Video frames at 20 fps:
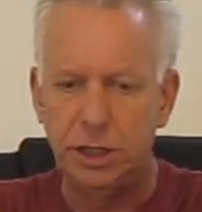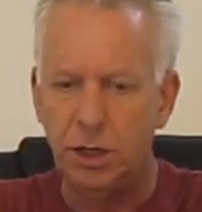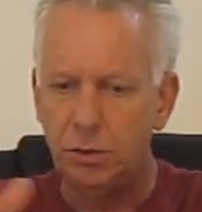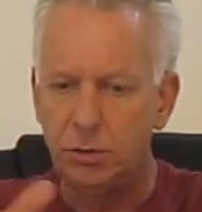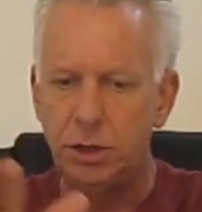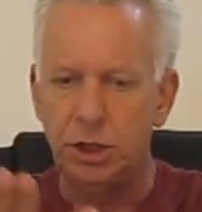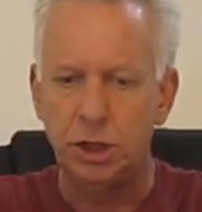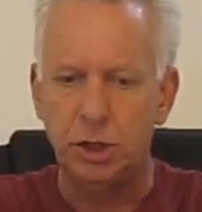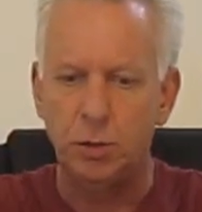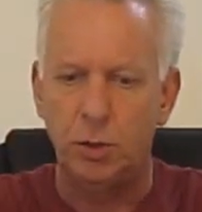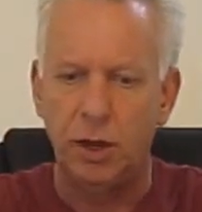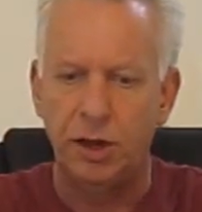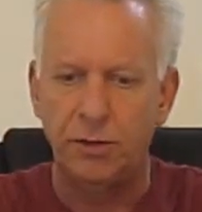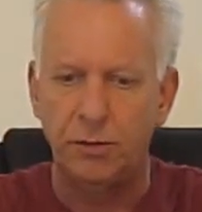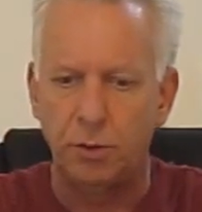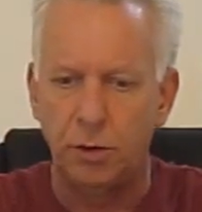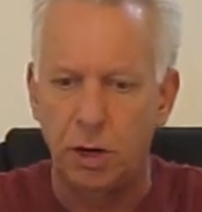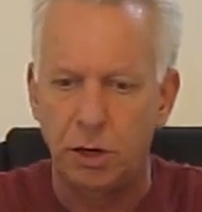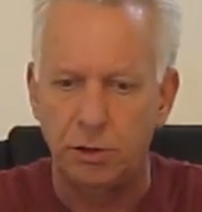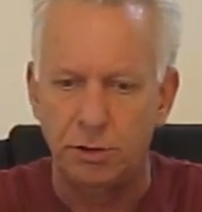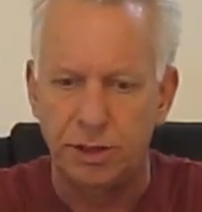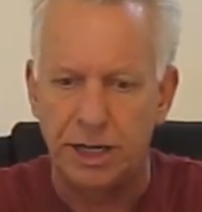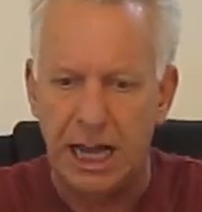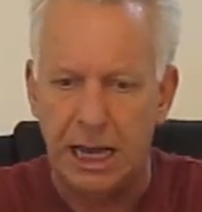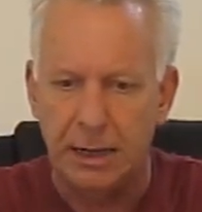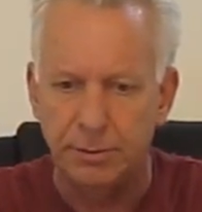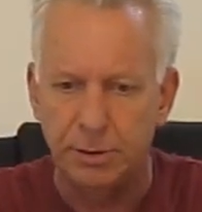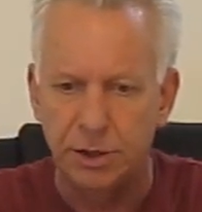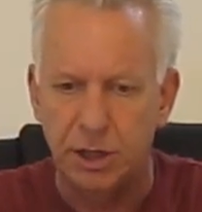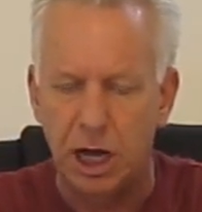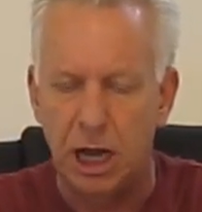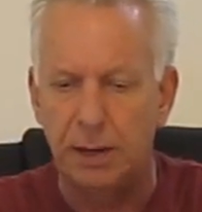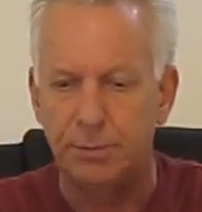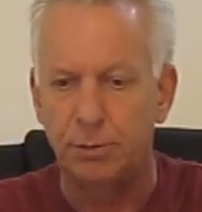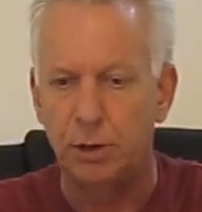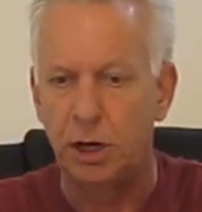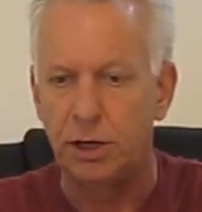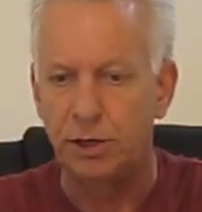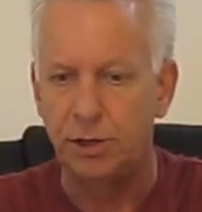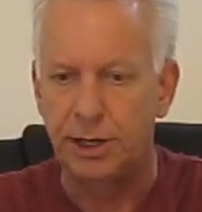don't just want to throw it on your tabletop
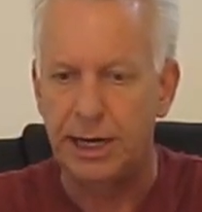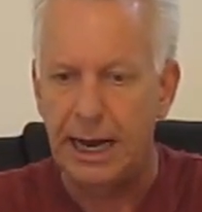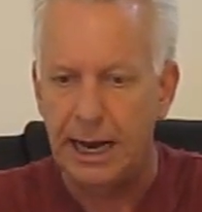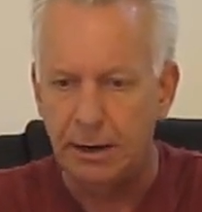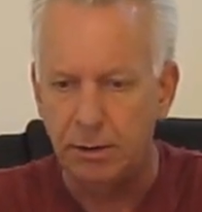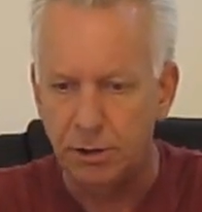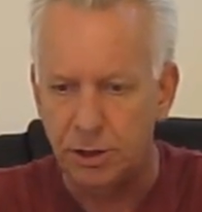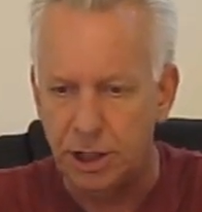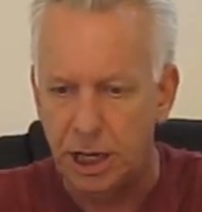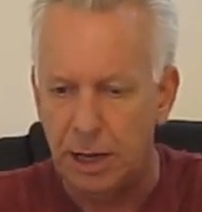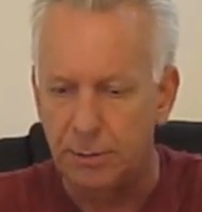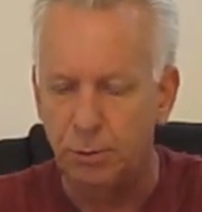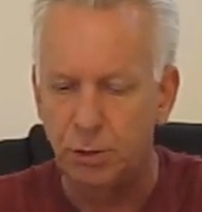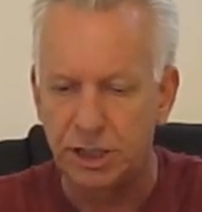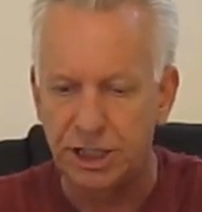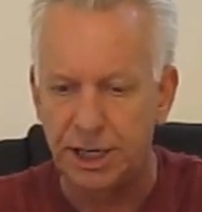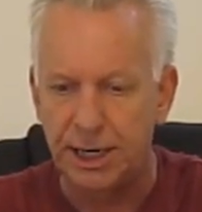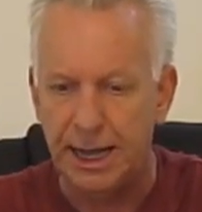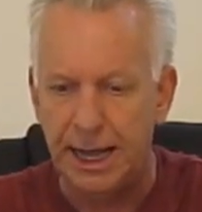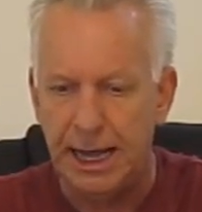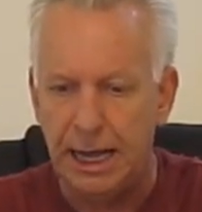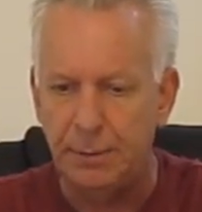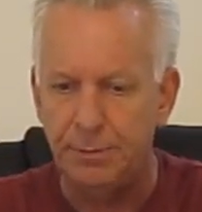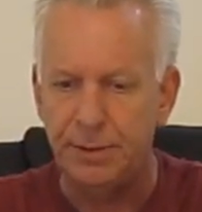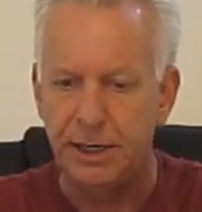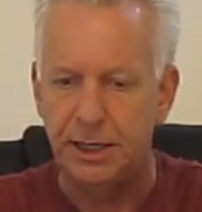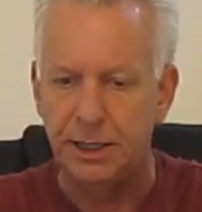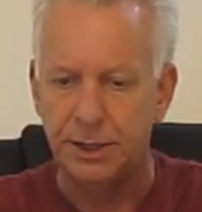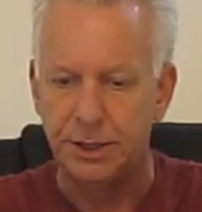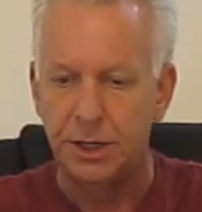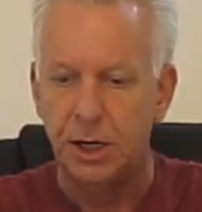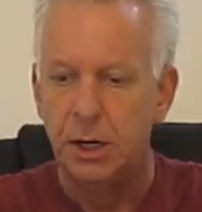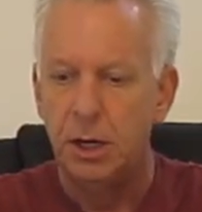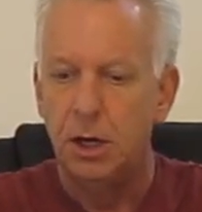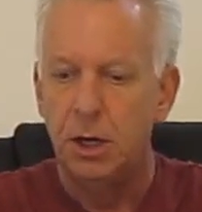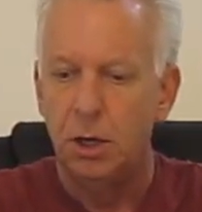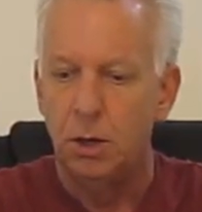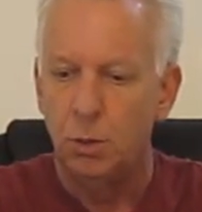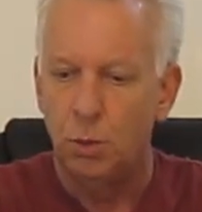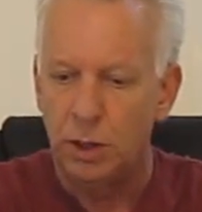or on your countertop. What's going to happen is,
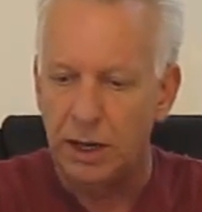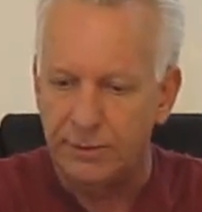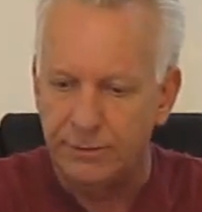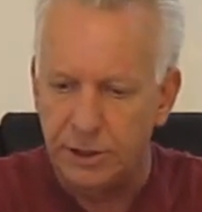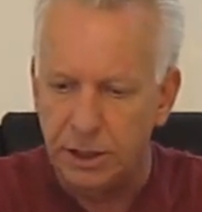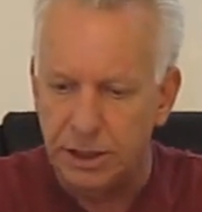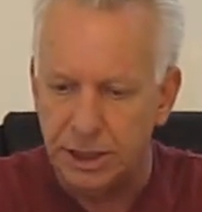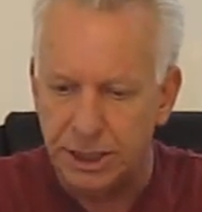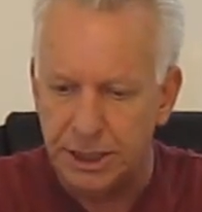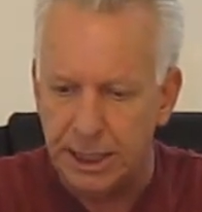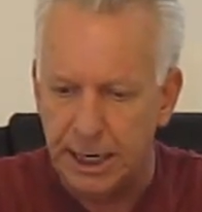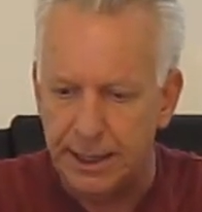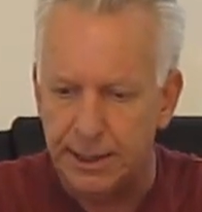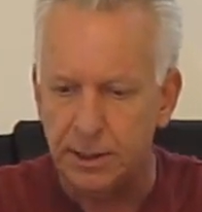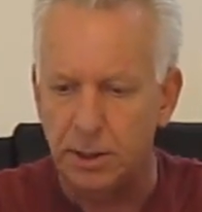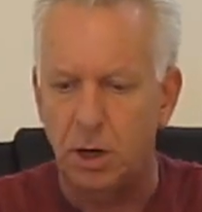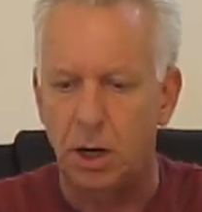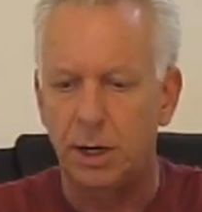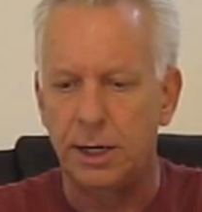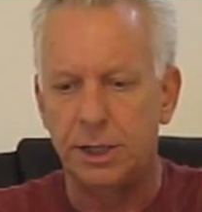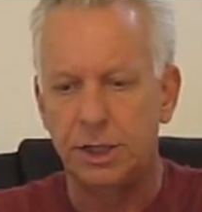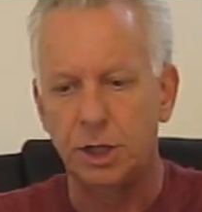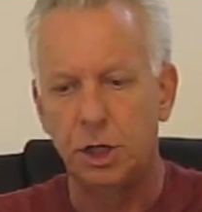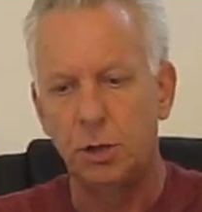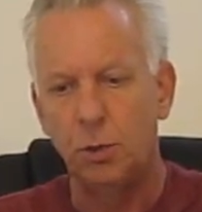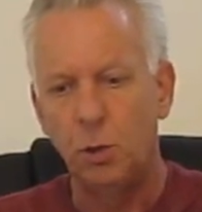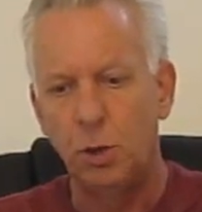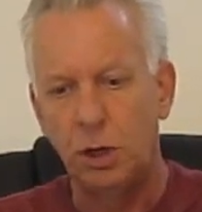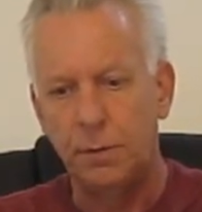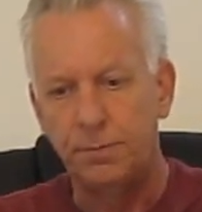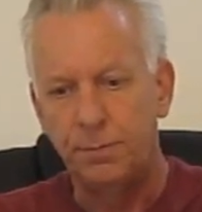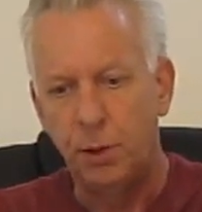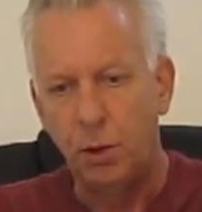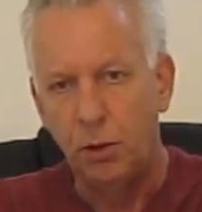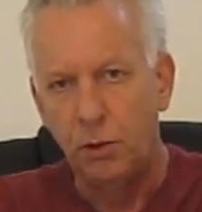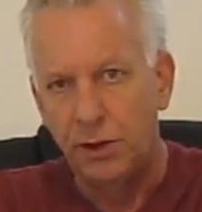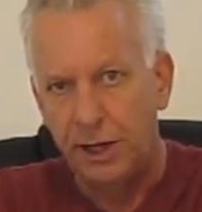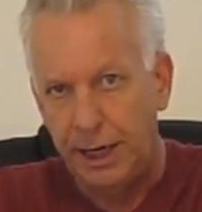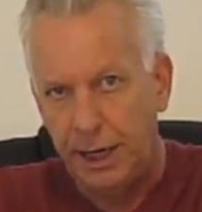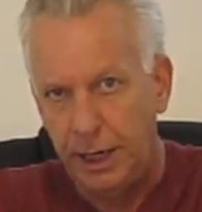whatever you set it on is going to want to
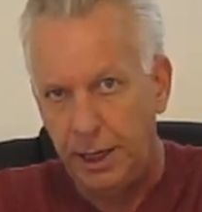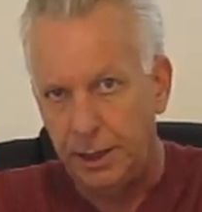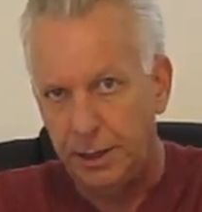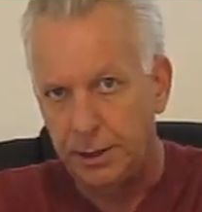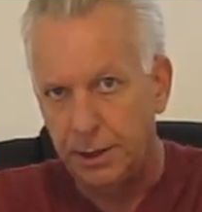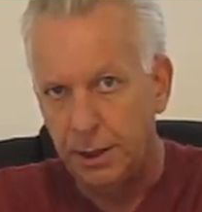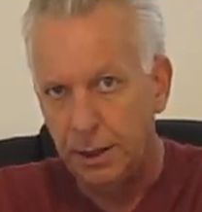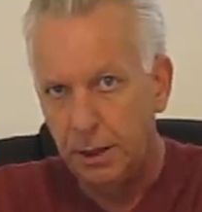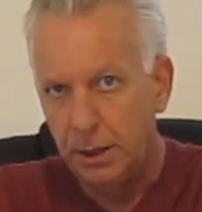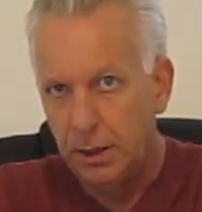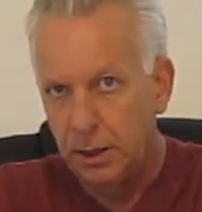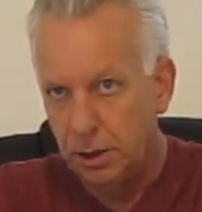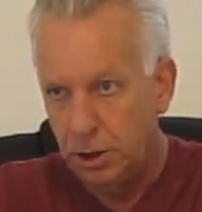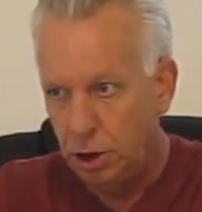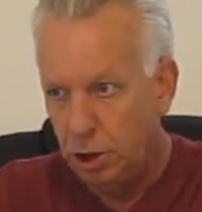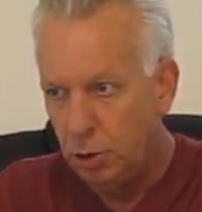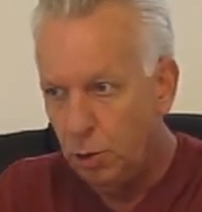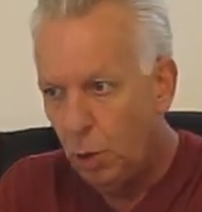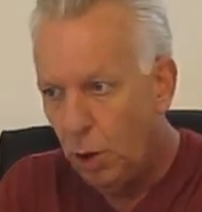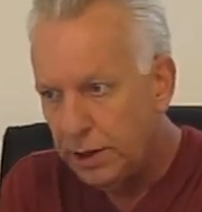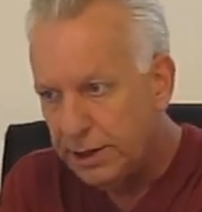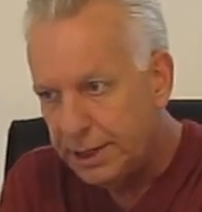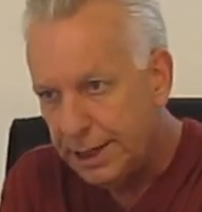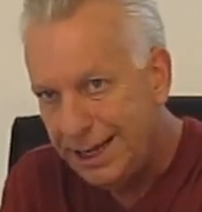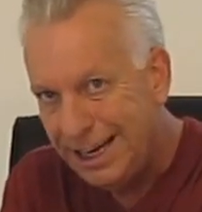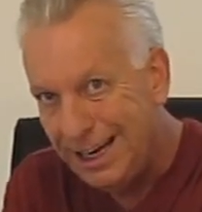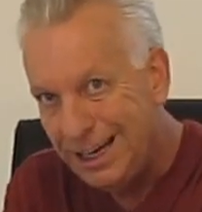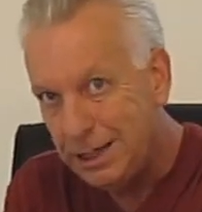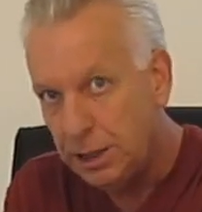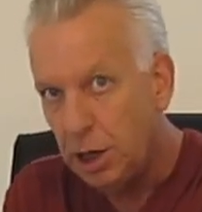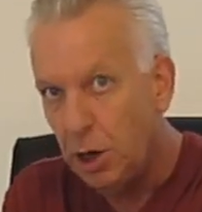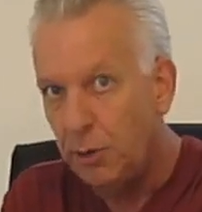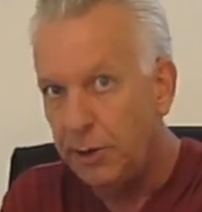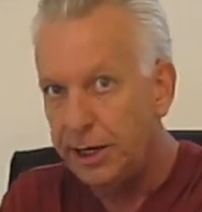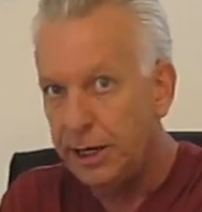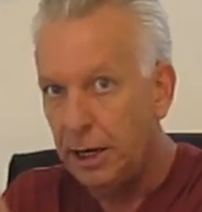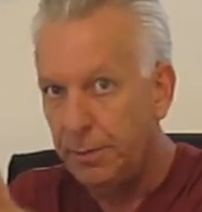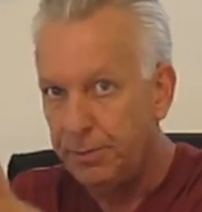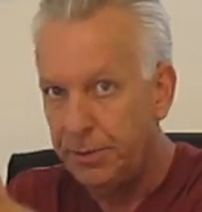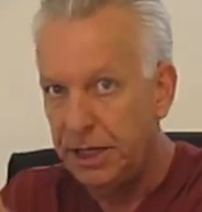pull the heat. You want the heat
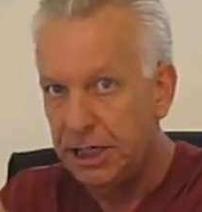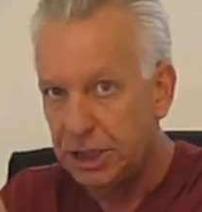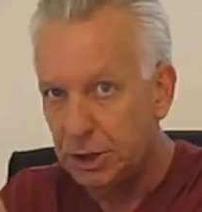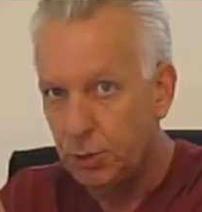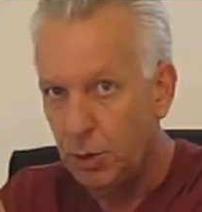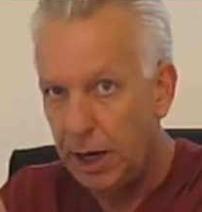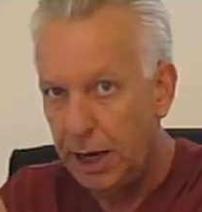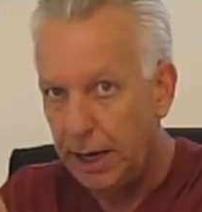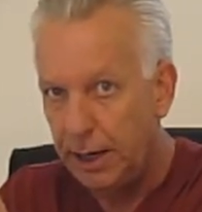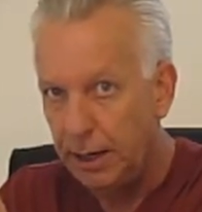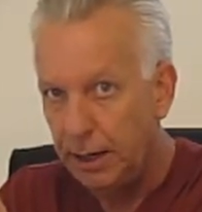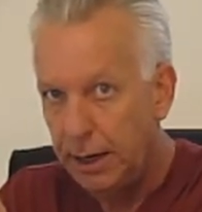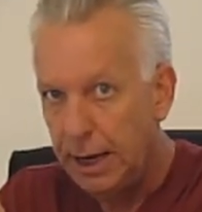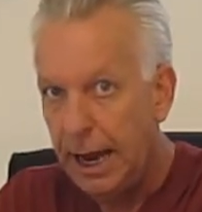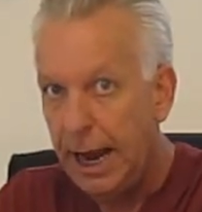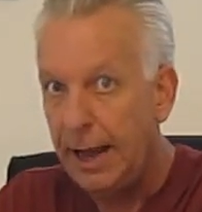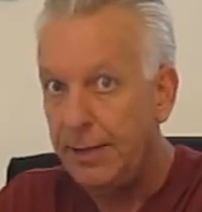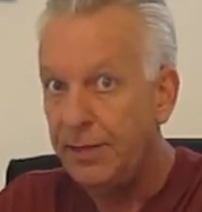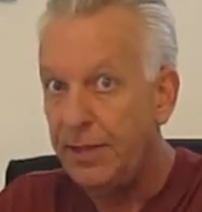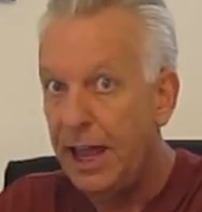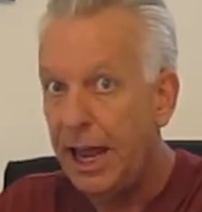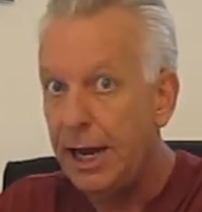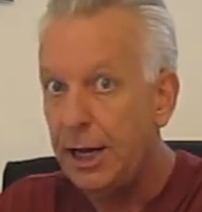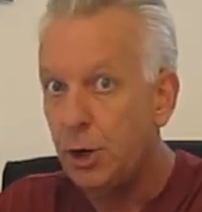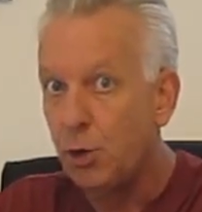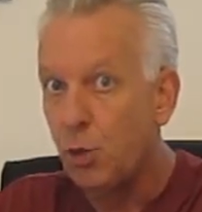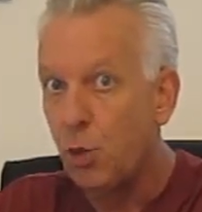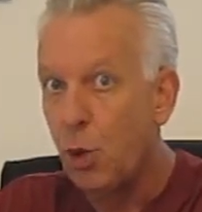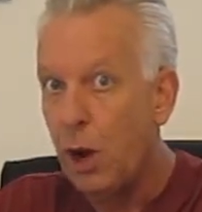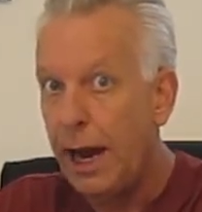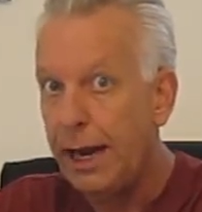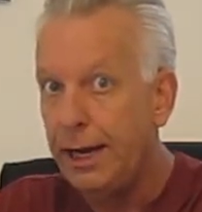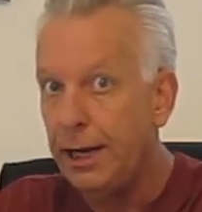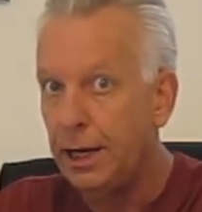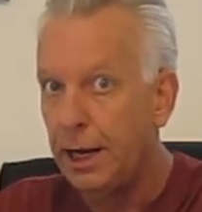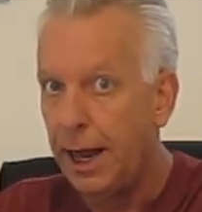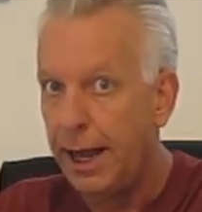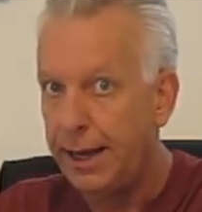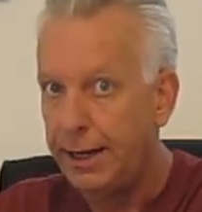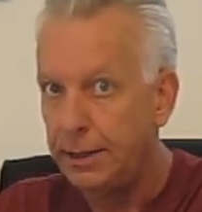going up this way, and then
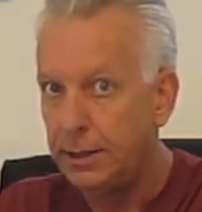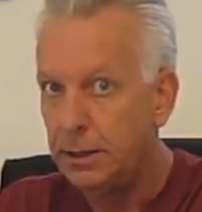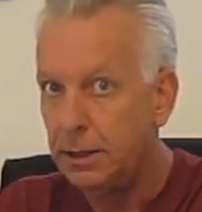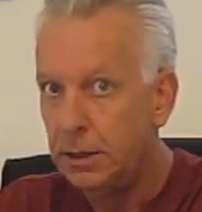regulate.